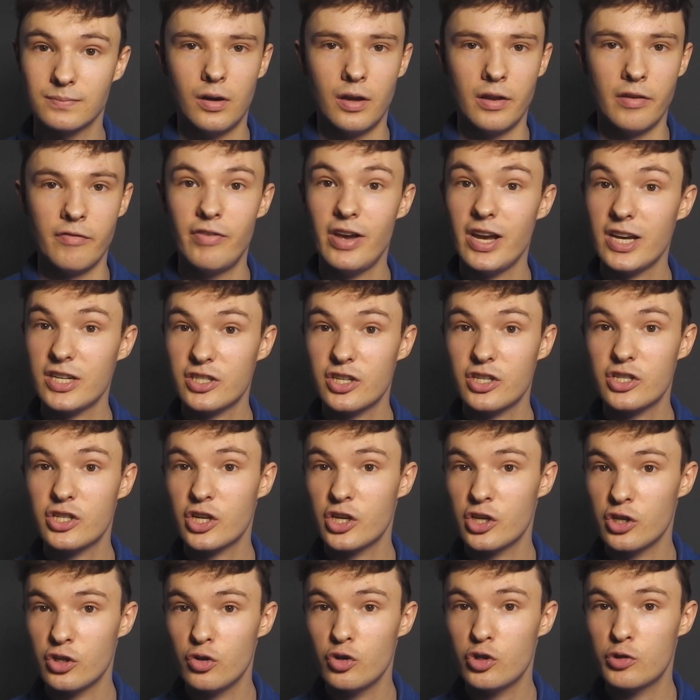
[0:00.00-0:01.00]
Investors
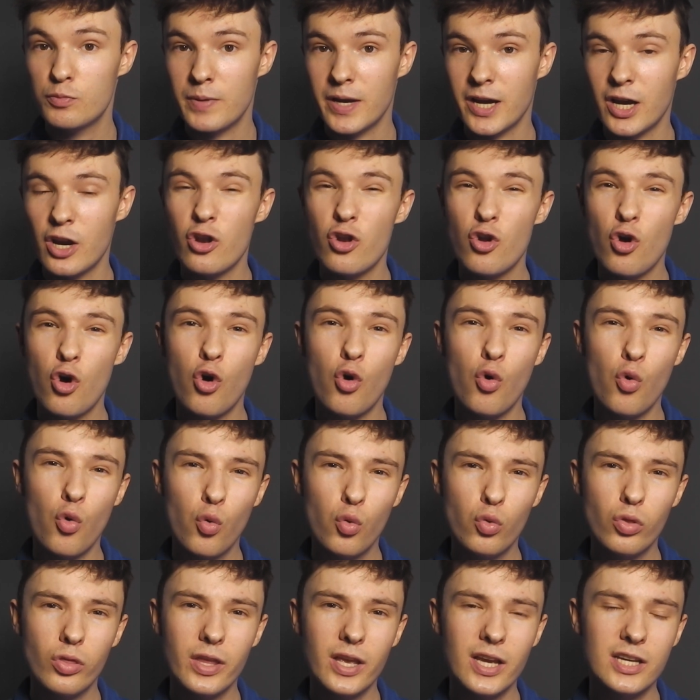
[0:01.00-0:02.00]
can use beta not
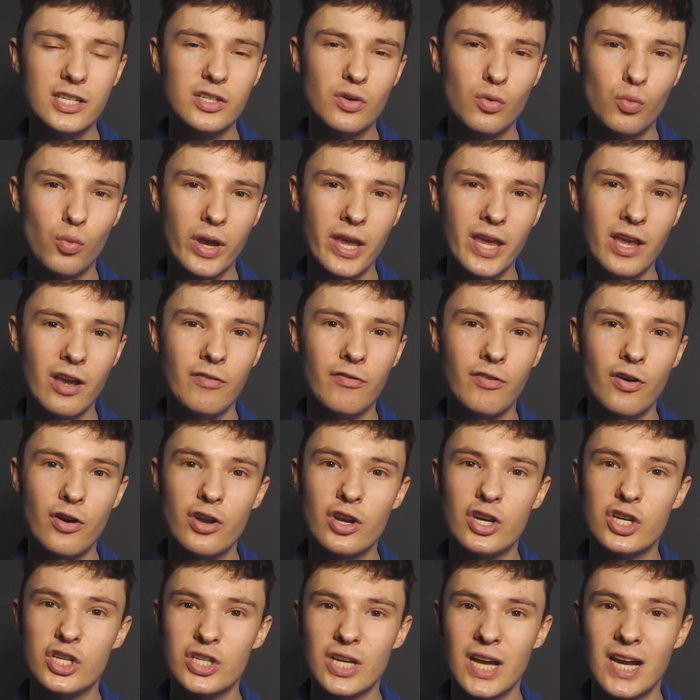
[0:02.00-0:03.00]
only as a way of
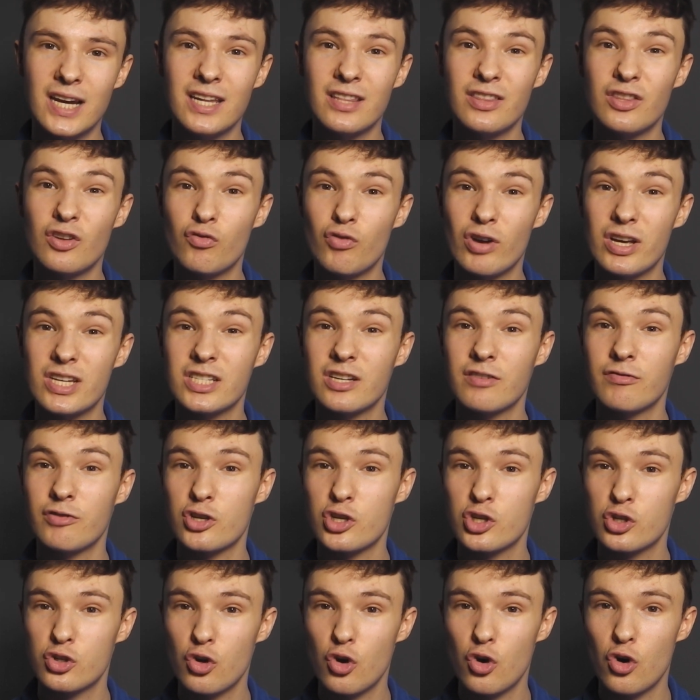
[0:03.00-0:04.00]
understanding the risk of a
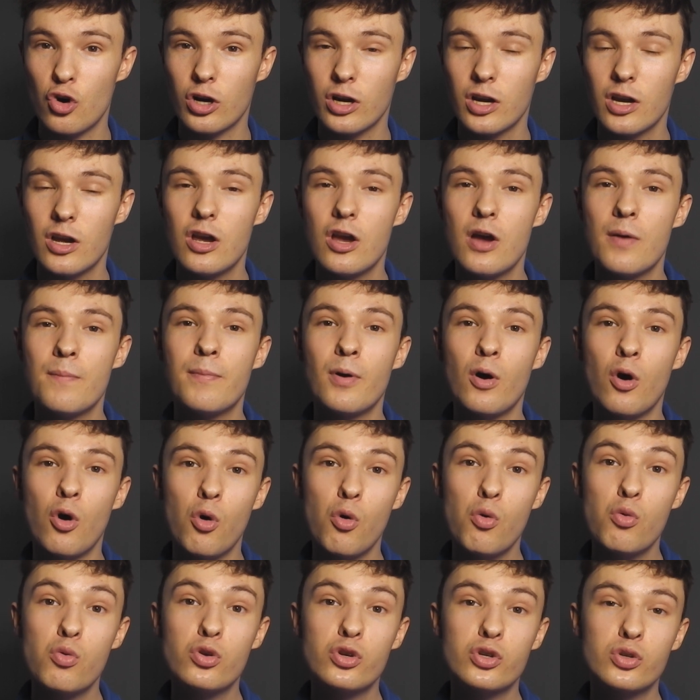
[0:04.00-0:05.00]
stock, but
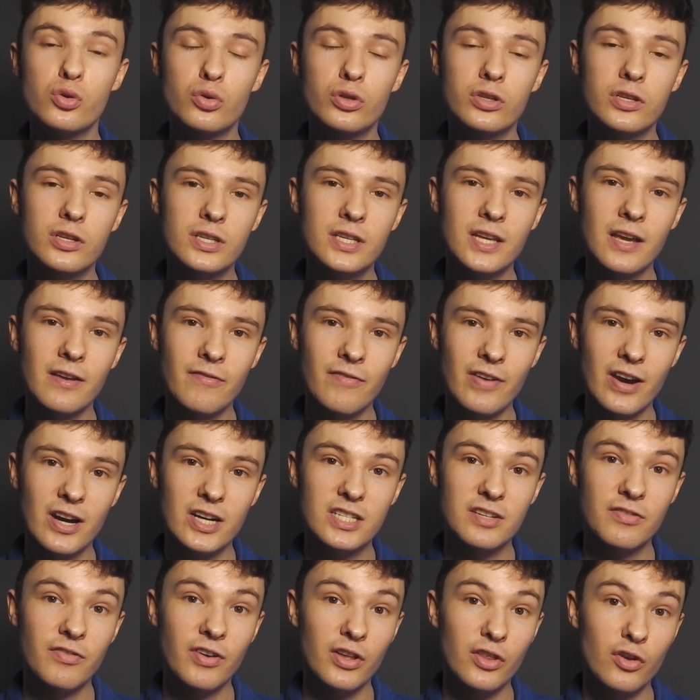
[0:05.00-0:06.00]
also to
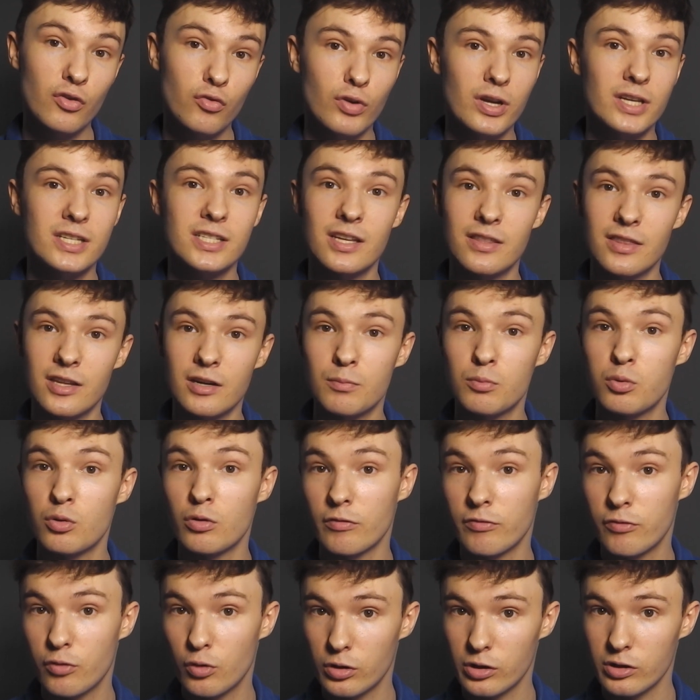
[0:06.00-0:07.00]
diversify the risk in their
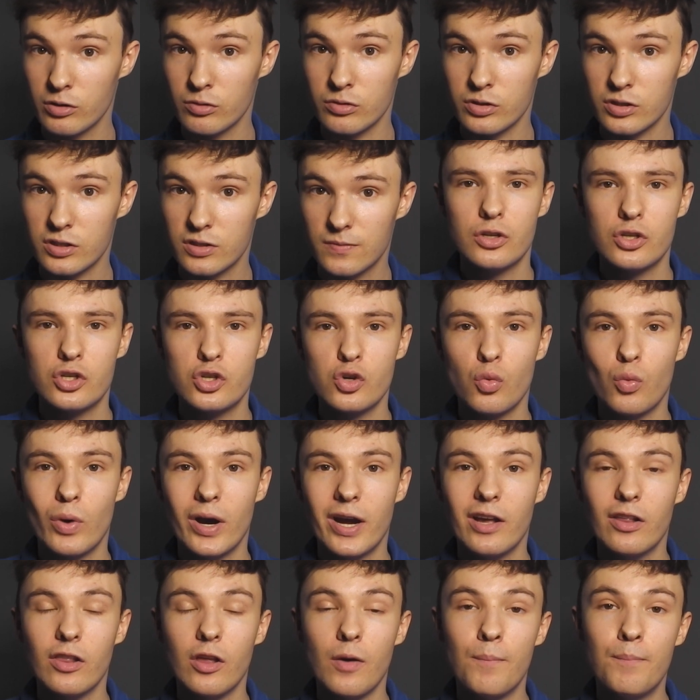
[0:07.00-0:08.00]
portfolios. So
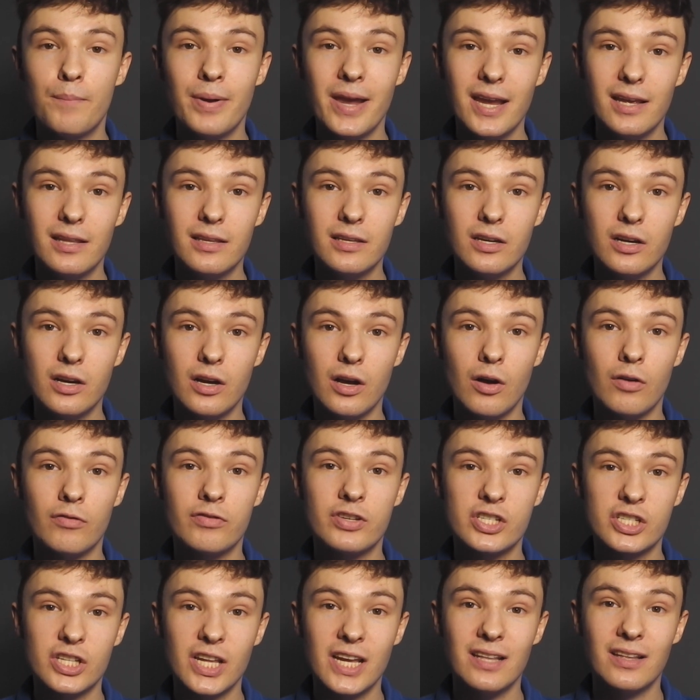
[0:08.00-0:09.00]
while a beta
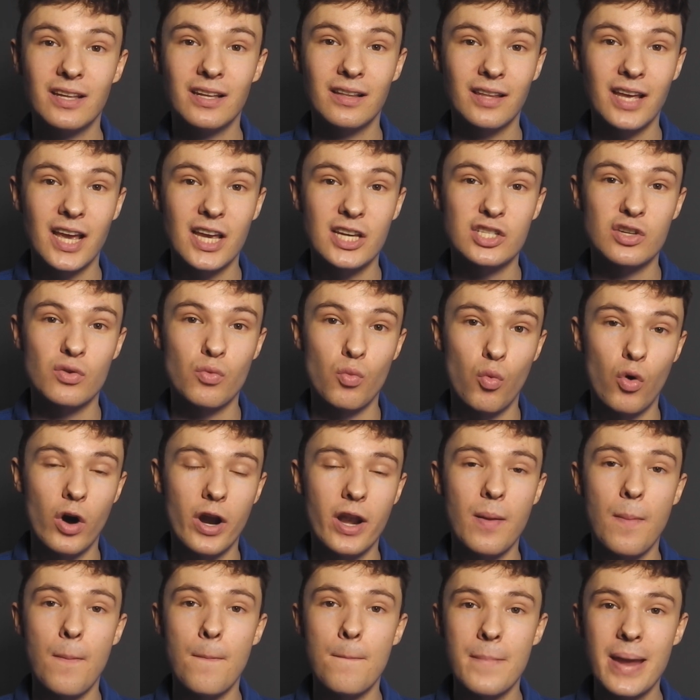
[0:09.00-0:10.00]
of slightly less than
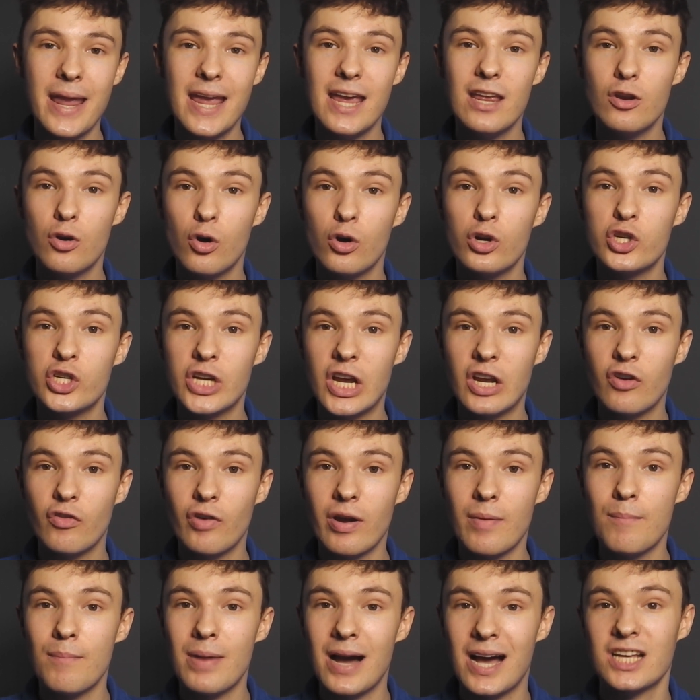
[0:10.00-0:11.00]
1 may not
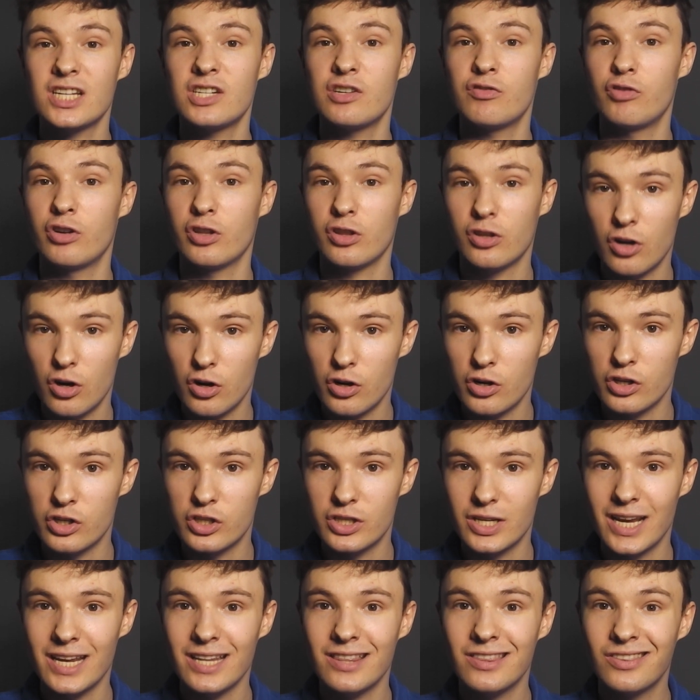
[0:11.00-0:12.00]
generate massive
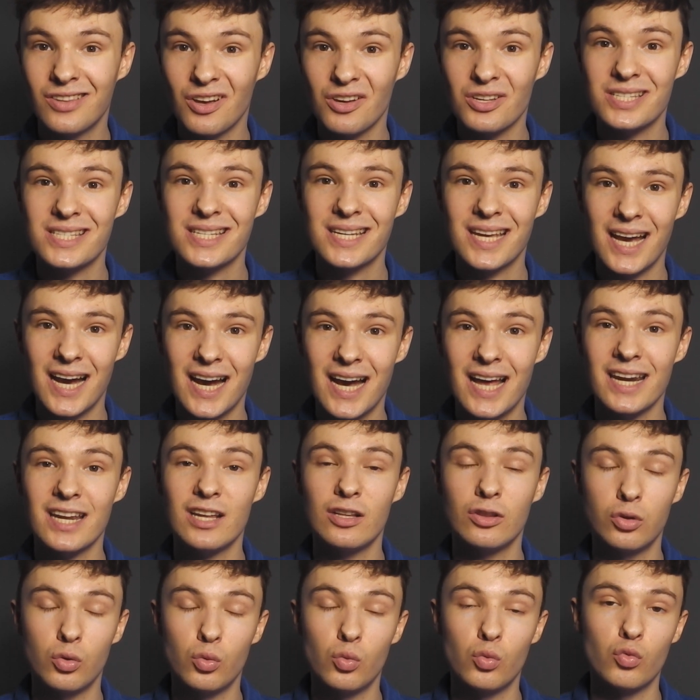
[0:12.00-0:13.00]
returns, it does
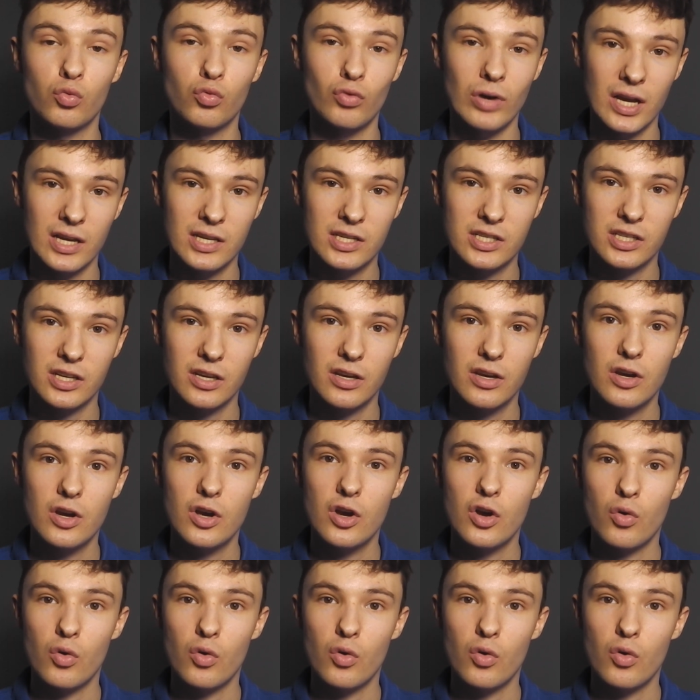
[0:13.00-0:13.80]
carry low risk,